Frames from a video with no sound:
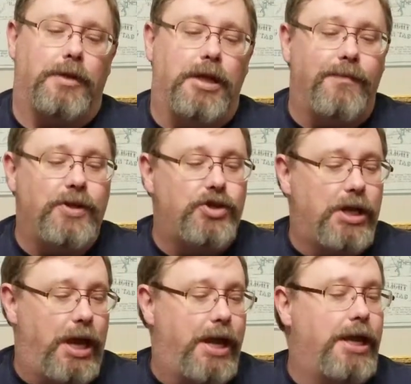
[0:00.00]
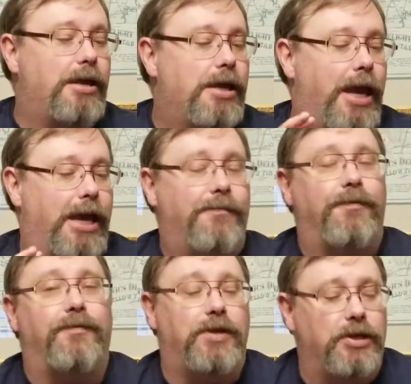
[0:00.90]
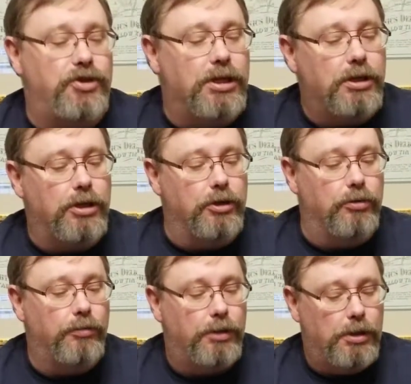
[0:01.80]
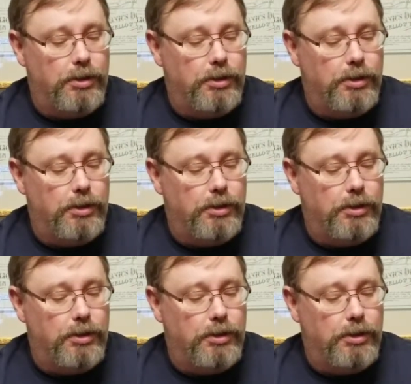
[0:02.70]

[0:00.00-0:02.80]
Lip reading: EVGA 850 GQ.